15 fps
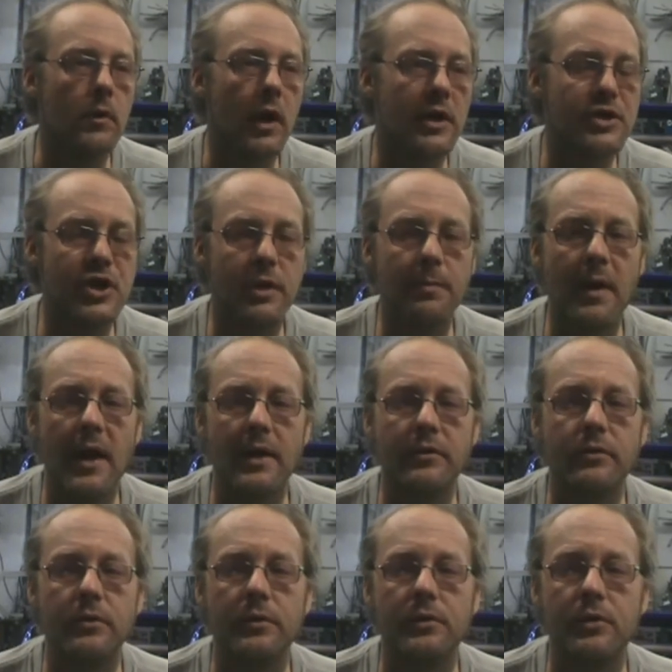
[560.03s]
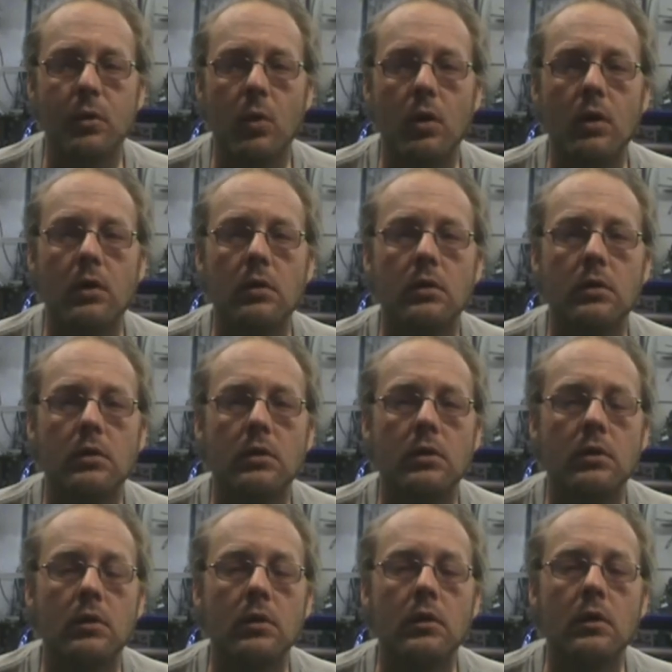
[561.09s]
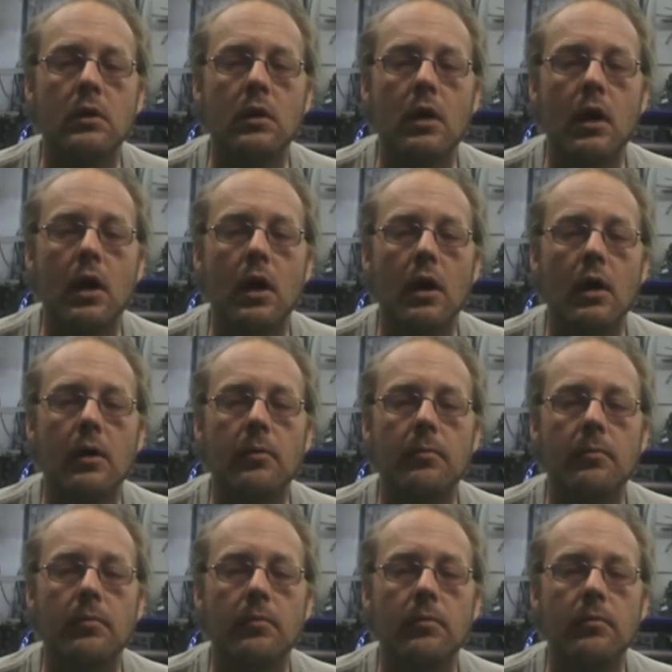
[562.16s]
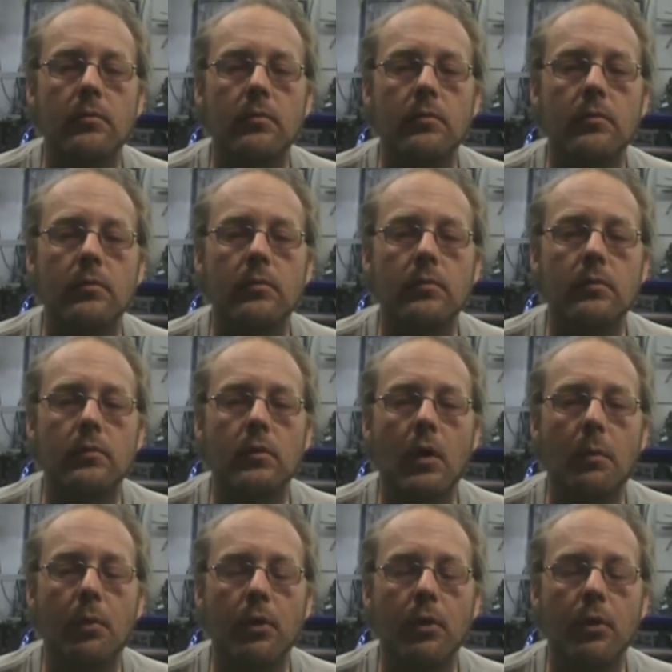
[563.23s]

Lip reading: I check my attitude at the door. A